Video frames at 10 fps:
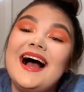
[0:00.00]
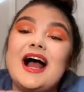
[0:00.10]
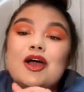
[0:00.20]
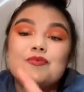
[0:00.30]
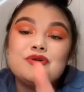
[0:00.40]

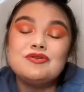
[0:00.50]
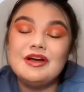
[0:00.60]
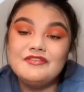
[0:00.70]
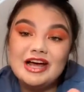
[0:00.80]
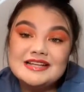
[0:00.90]
I hope you,
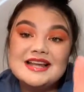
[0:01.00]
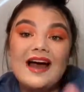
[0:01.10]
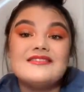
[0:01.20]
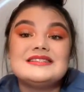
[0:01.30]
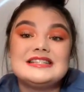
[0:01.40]
if you guys
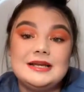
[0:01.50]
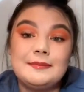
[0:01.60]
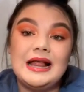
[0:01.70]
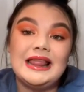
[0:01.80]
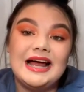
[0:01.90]
haven't seen
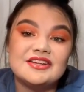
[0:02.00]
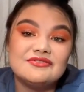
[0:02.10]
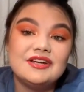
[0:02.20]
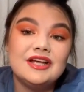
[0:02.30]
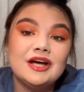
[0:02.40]
my last
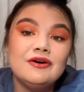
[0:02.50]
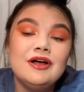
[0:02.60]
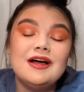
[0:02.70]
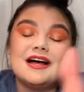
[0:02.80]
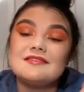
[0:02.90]
video
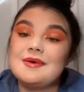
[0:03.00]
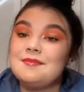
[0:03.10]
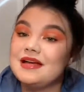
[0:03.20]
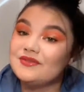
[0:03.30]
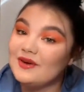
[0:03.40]
of my
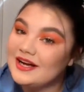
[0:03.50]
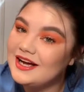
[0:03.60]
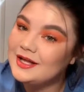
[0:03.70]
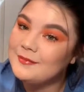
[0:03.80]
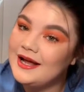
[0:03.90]
best friend
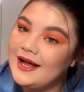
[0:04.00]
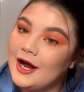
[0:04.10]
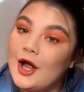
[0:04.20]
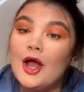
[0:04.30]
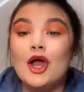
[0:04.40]
cutting my
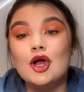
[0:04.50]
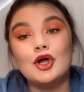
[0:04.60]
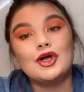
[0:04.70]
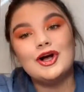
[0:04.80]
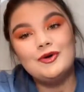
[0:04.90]
hair,
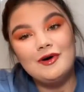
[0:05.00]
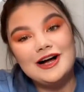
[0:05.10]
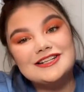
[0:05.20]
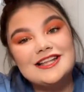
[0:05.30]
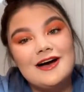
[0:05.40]
go
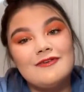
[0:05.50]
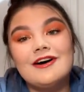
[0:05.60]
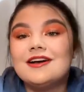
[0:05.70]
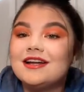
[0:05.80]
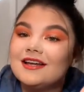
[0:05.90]
watch that
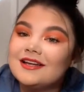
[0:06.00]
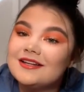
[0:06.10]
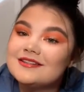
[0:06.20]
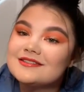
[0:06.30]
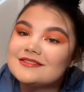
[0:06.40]
one.
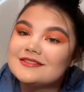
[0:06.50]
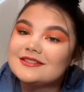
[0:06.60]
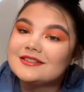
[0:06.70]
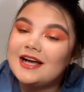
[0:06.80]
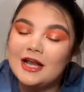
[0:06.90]
It's
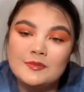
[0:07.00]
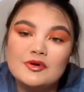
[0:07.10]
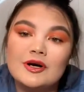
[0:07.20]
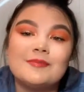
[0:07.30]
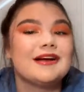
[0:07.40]
kind of
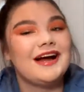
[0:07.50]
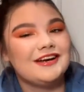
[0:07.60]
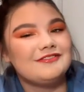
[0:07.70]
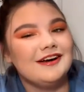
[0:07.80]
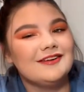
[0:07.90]
boring but kind
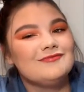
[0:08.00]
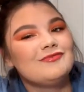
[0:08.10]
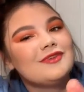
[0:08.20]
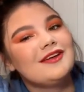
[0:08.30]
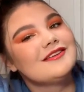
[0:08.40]
of fun,
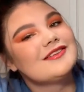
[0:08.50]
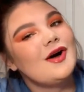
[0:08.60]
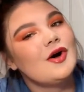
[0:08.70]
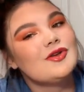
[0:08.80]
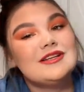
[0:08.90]

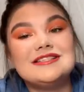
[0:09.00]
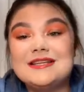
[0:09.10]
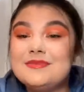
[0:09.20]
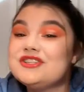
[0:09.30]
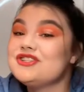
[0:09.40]
so you can
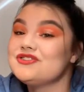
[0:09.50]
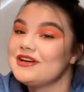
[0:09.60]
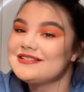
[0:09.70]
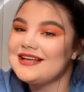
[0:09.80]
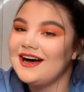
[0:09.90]
see me
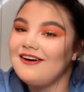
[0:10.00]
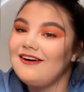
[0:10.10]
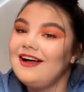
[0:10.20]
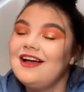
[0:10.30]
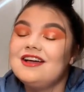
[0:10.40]
stress out.
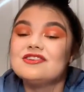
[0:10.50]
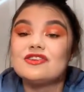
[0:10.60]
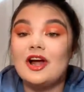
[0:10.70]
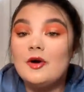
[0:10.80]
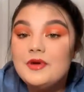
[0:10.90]

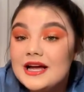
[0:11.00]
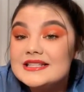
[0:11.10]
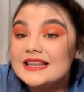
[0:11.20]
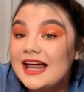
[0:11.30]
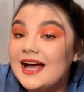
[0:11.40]
So I hope you
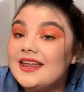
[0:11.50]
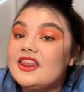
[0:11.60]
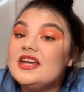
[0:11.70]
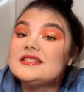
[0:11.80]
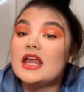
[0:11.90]
guys like
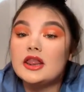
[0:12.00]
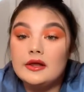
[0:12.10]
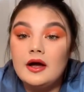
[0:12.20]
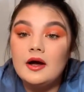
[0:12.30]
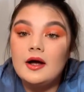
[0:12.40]
this
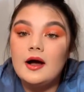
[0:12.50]
look.